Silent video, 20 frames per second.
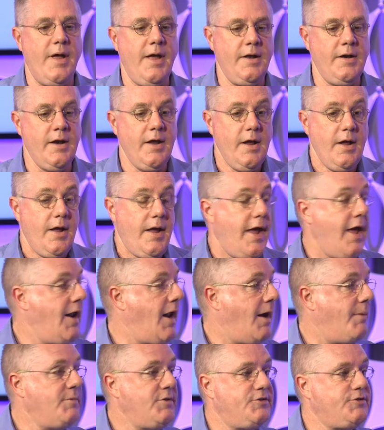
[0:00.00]
And
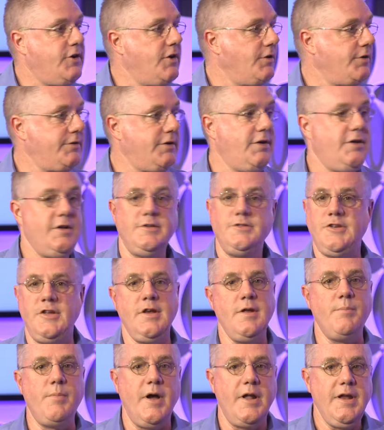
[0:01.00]
I'm as guilty as
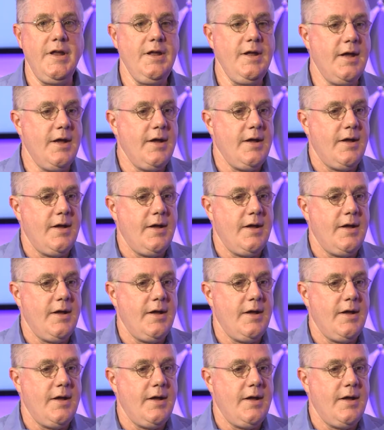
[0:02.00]
anybody.